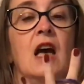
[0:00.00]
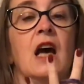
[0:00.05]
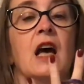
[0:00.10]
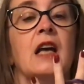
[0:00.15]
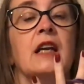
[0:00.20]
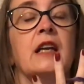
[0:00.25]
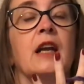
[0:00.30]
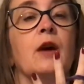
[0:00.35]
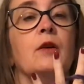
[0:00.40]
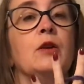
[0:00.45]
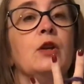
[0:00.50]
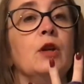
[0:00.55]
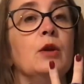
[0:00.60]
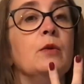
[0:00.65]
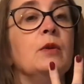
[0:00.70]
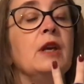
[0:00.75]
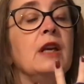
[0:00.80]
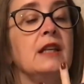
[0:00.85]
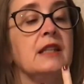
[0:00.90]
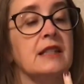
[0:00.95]
Now you
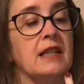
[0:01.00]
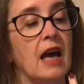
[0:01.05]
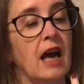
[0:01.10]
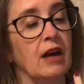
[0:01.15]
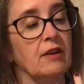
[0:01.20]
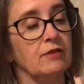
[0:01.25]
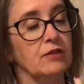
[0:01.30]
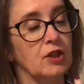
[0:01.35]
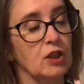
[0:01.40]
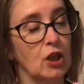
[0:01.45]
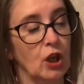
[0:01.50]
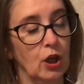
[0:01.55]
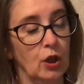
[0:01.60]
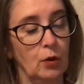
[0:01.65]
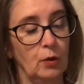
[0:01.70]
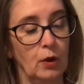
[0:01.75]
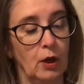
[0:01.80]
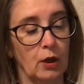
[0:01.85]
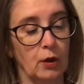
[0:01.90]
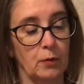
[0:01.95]
need to have 2
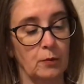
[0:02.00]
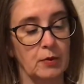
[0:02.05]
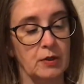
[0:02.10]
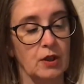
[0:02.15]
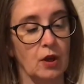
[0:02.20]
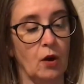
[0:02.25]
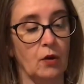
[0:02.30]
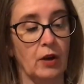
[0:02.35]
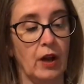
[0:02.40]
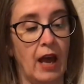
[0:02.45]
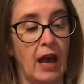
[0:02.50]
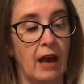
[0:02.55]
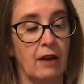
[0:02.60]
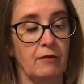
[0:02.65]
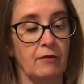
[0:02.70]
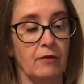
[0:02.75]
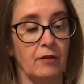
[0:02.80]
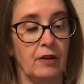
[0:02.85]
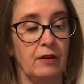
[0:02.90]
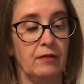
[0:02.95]
loops on
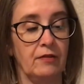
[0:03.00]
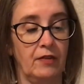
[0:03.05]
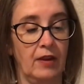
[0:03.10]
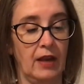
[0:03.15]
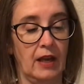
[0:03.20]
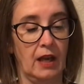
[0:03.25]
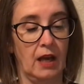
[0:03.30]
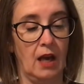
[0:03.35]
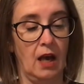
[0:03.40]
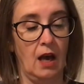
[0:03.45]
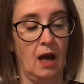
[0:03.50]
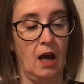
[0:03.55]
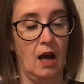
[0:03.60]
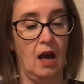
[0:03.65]
every finger,